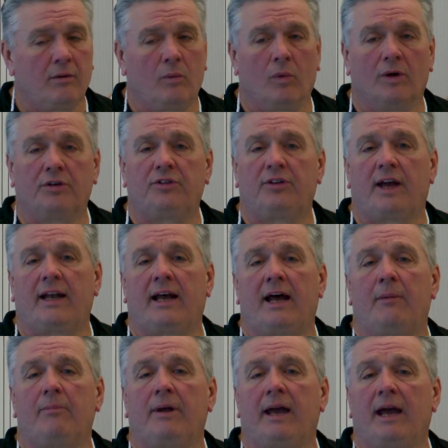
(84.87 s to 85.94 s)
were set
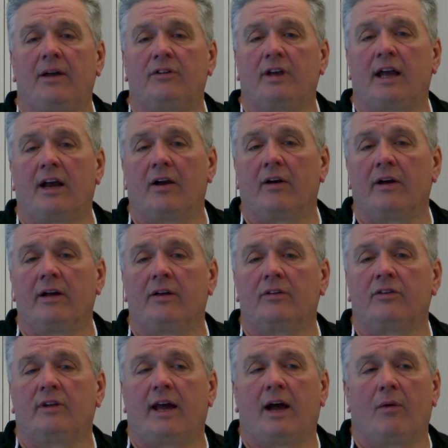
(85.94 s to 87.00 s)
up as
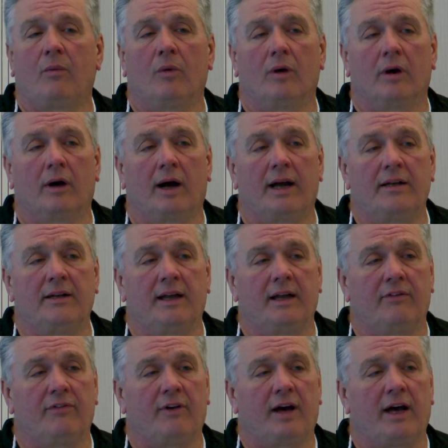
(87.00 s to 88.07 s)
areas that were
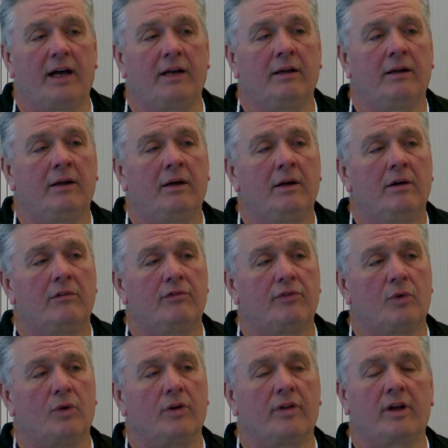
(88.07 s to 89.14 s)
identified
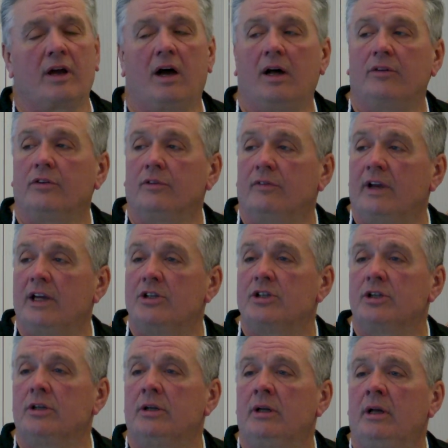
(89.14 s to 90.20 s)
for the
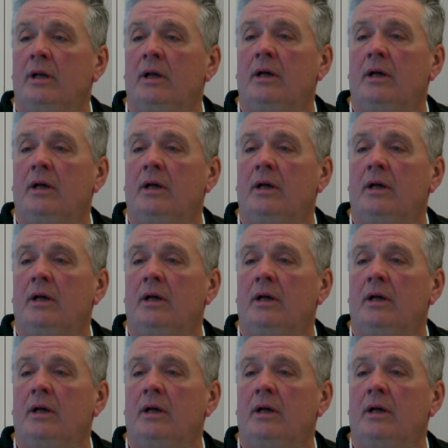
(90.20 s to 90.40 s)
conservation